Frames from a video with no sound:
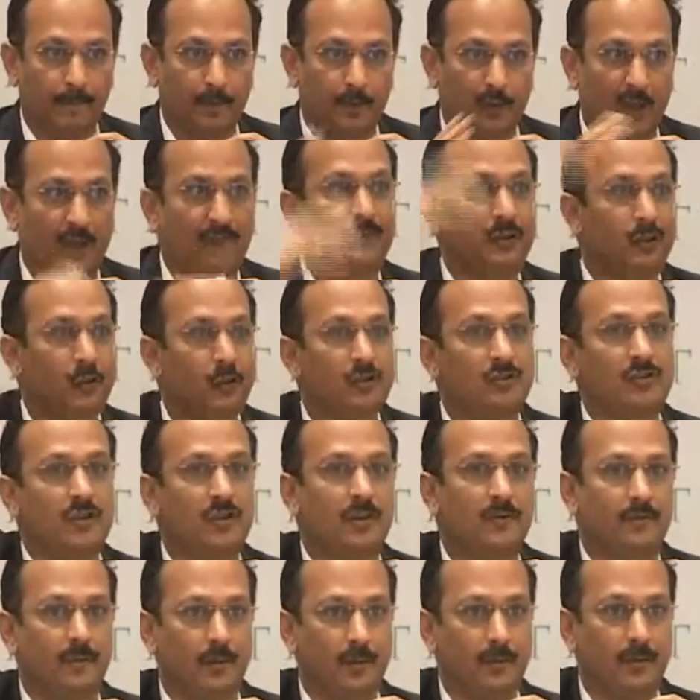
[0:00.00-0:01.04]
So I've used
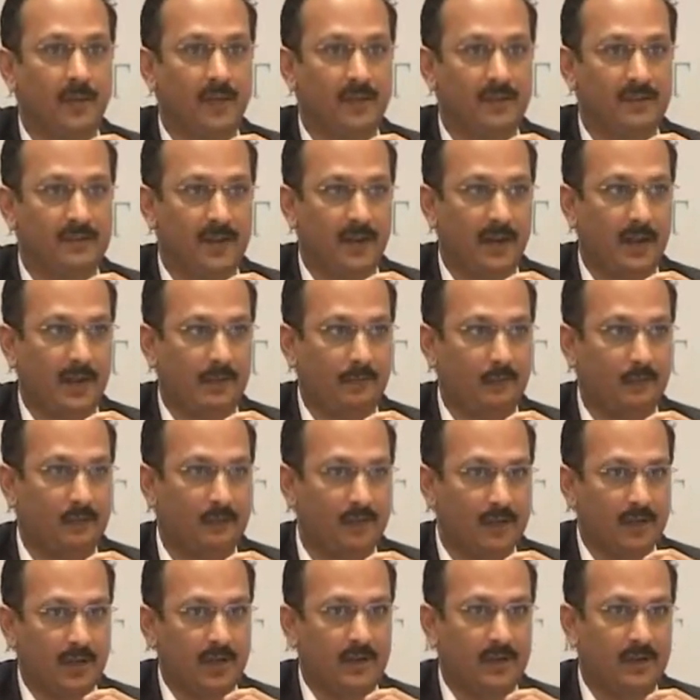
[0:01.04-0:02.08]
it from the other side. I've
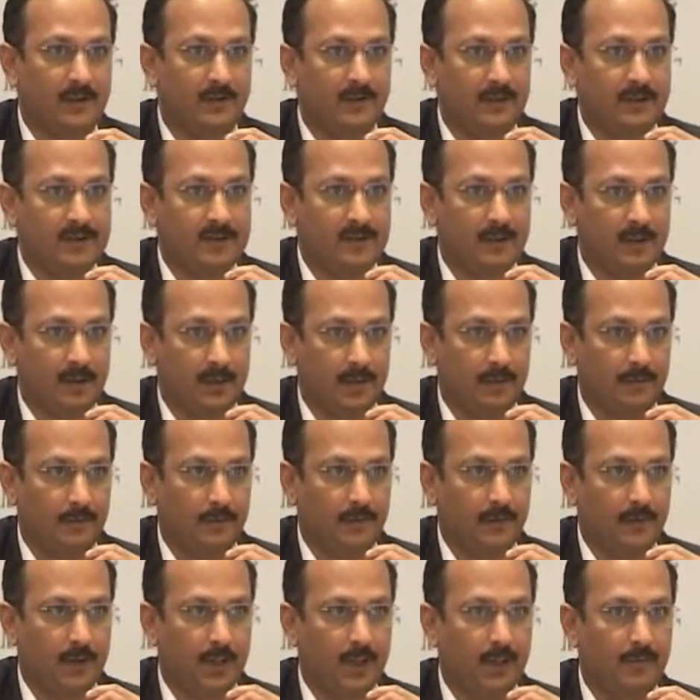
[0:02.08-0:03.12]
used it at the defense
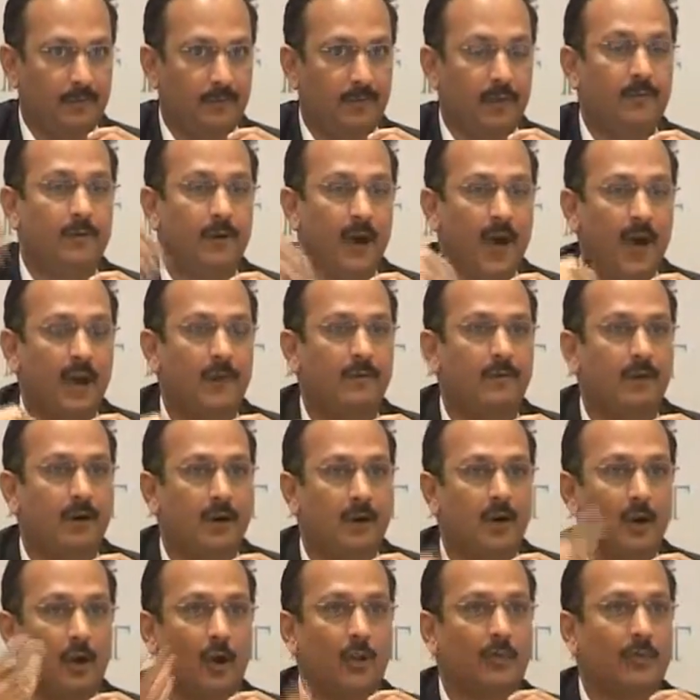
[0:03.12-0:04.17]
level. I've
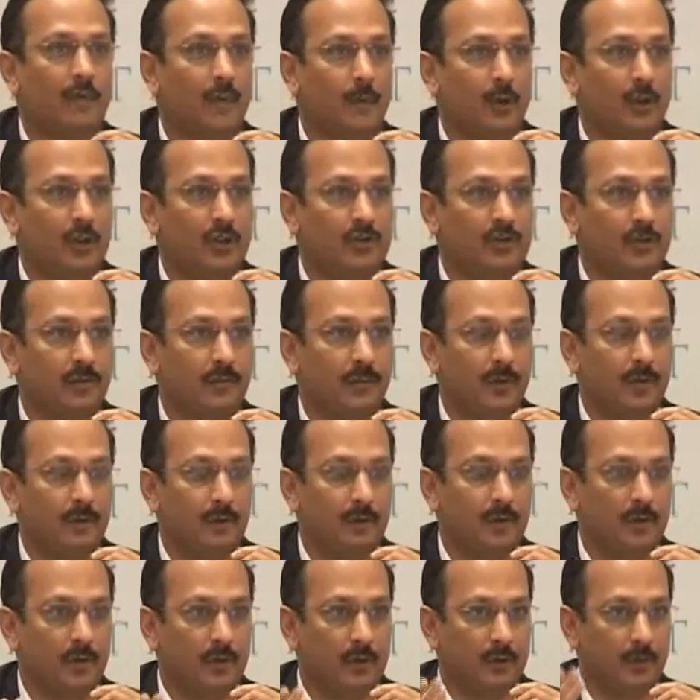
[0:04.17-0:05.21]
heard a lot of communication when
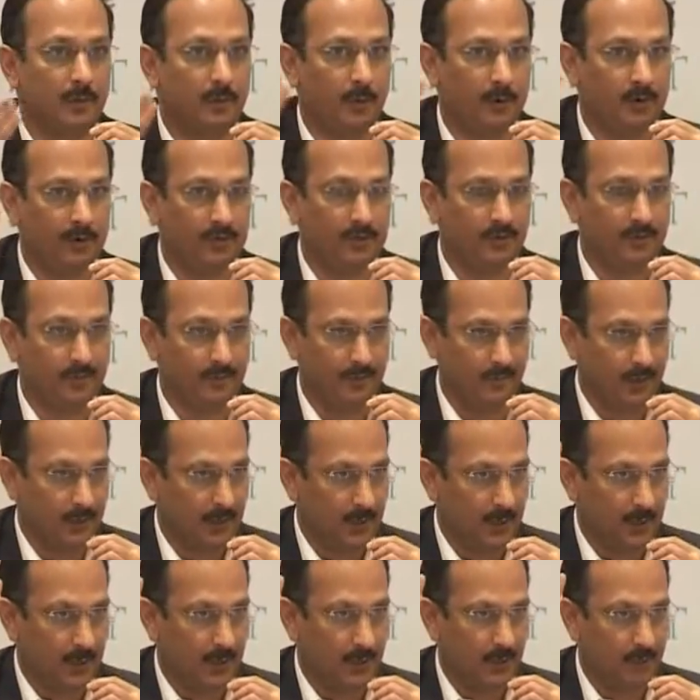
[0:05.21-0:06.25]
we were on the borders
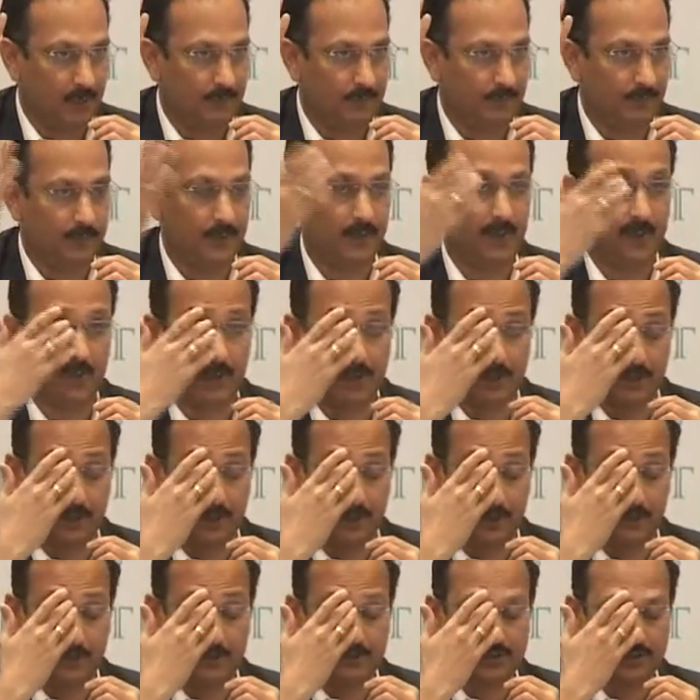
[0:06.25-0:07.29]
of
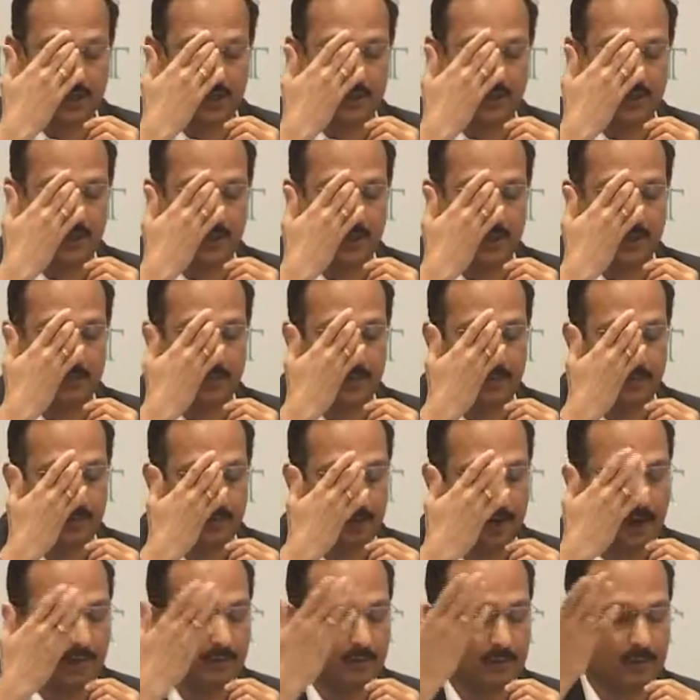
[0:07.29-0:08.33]
J&K,
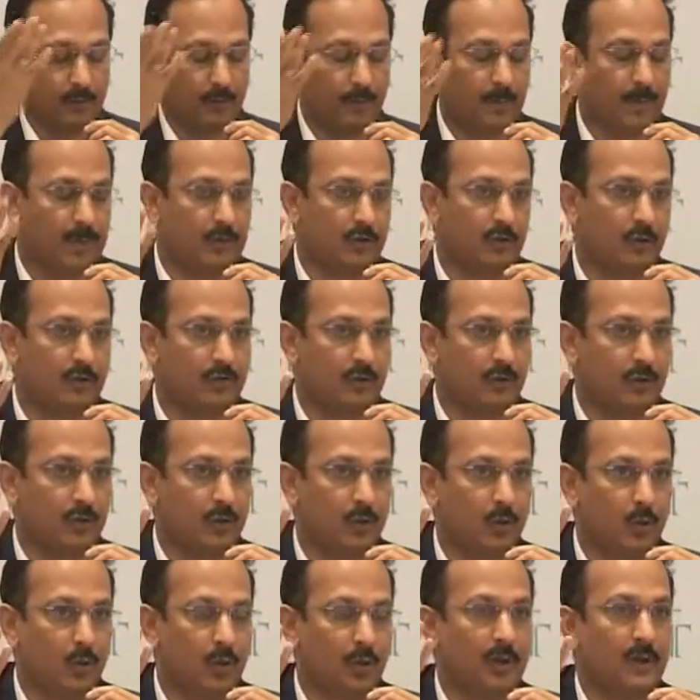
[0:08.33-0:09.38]
I was in a place called
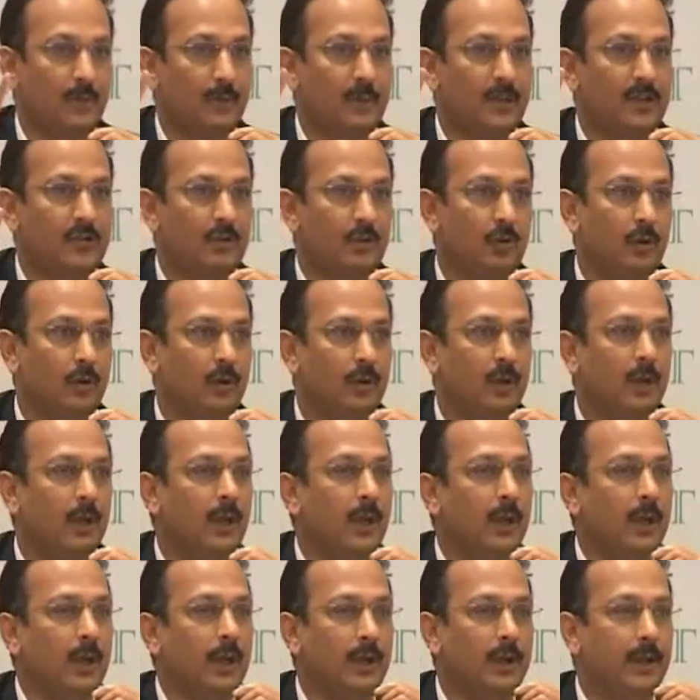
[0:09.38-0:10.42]
Surankot, in a place called
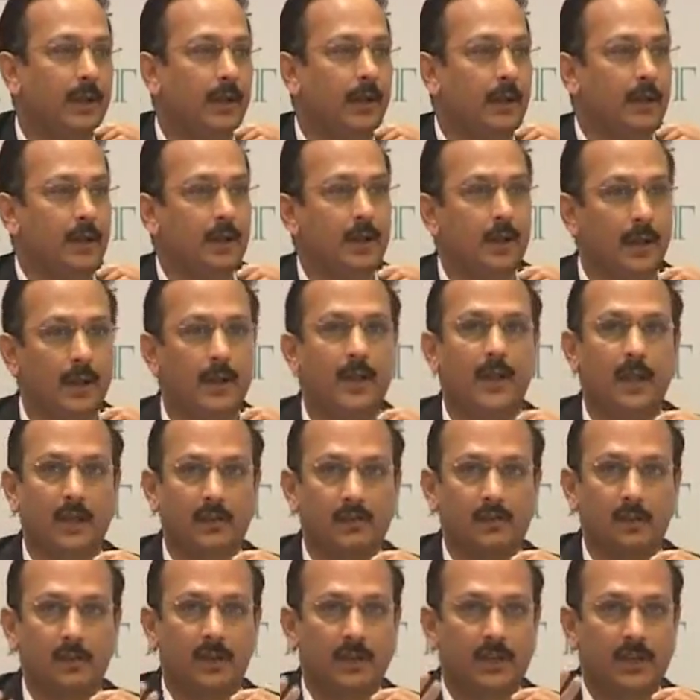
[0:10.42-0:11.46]
Dera Ki Gali
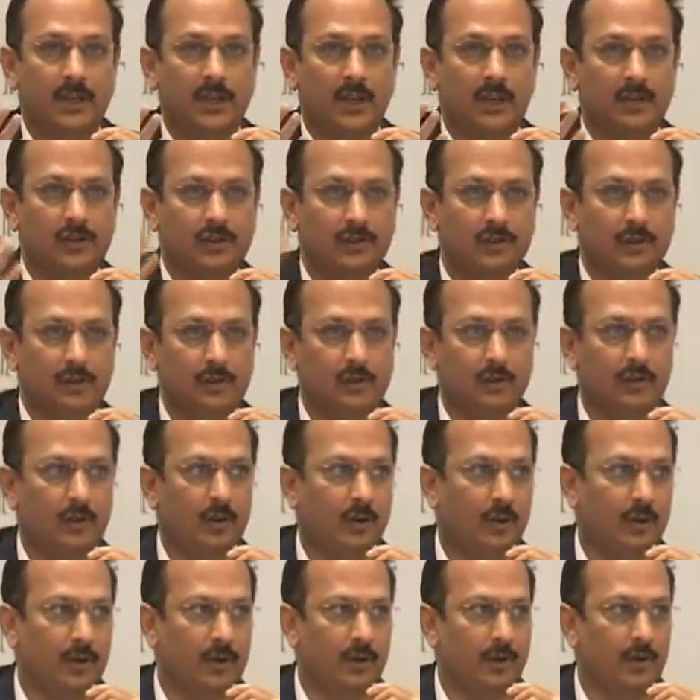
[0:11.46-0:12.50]
actually, DKG, which was on
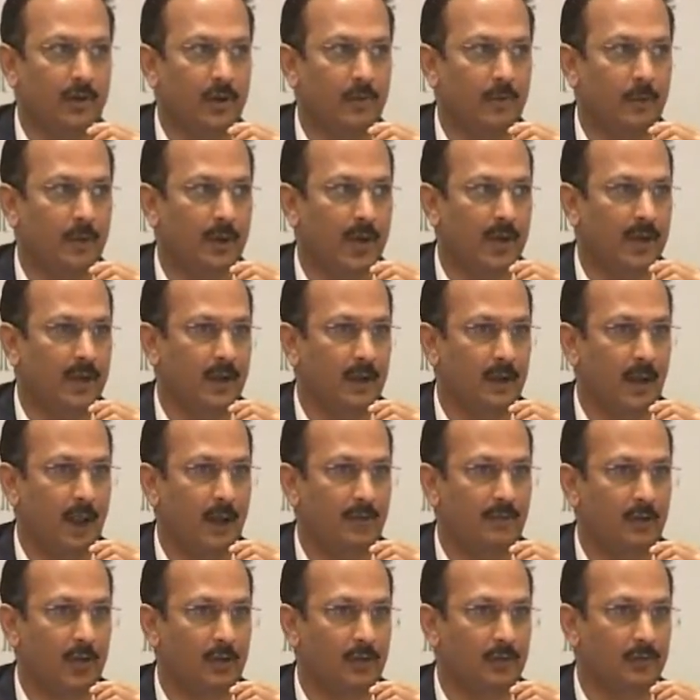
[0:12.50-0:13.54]
an altitude of about
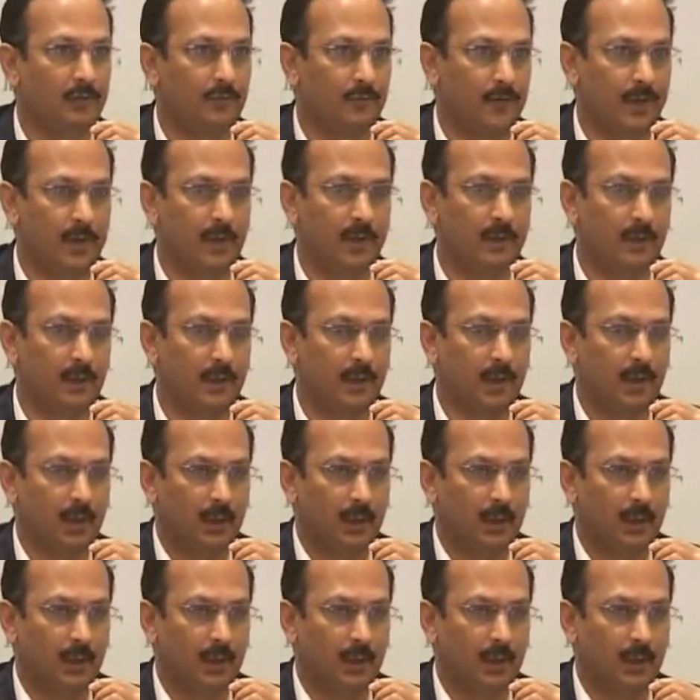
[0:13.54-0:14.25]
9,500 feet